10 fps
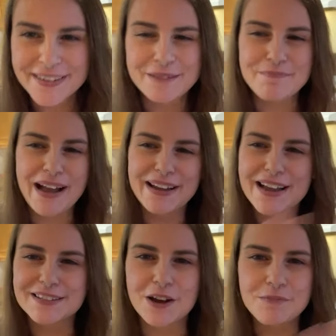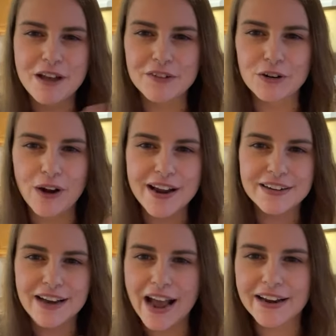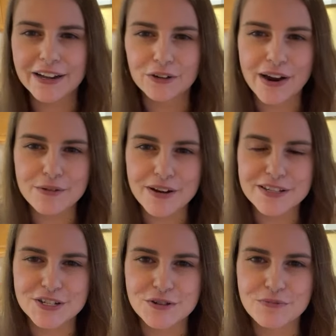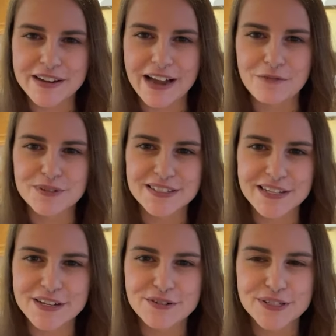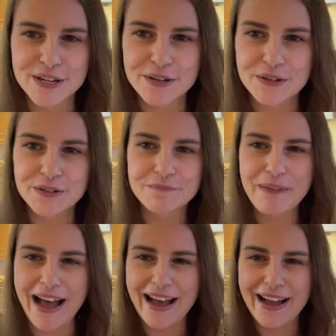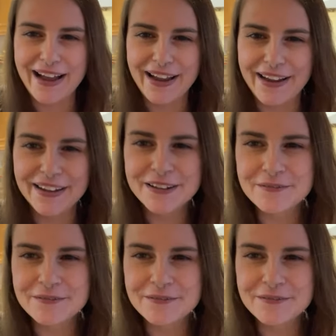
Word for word: Bye, guys. I hope you have a great night and great rest of your week. I will see you soon. Bye.